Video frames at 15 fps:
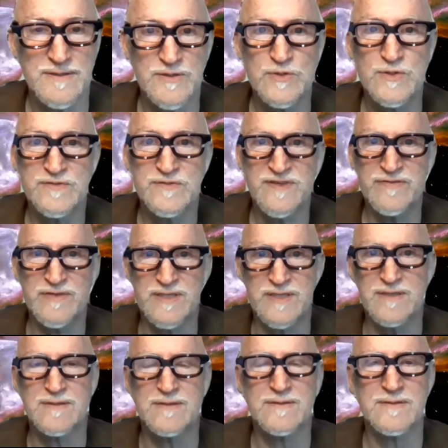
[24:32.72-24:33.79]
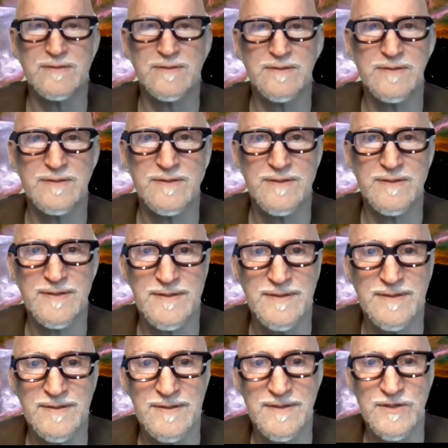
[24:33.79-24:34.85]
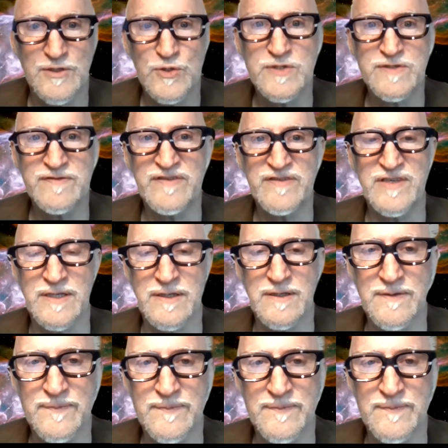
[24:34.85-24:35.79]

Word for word: who's yeah. Vivek? Huh? Who's Vivek?